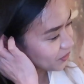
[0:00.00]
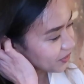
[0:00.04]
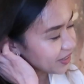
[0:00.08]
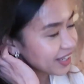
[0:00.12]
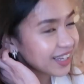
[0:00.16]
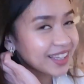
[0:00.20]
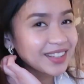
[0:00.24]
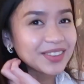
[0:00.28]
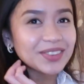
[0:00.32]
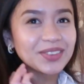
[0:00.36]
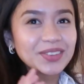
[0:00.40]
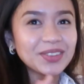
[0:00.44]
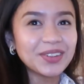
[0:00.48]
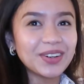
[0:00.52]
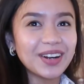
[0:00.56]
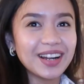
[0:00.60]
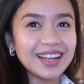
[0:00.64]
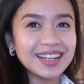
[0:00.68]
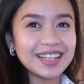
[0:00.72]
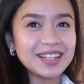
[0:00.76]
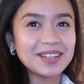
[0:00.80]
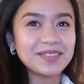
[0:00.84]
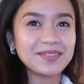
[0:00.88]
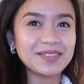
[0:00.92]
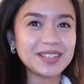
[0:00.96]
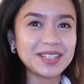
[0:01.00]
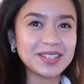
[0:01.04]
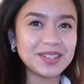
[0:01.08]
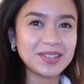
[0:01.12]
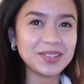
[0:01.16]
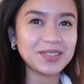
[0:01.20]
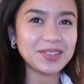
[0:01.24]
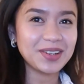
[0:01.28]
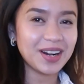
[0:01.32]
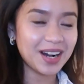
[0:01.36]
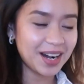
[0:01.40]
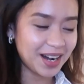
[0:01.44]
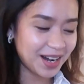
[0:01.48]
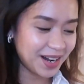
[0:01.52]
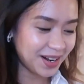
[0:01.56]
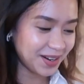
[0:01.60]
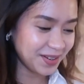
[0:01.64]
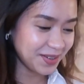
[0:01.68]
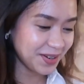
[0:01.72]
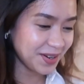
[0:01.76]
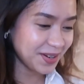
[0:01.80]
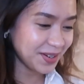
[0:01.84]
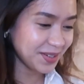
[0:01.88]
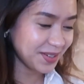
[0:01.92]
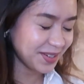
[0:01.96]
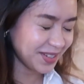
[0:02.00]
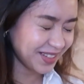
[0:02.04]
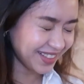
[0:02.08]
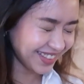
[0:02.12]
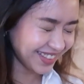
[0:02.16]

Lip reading: itong enter aning video how.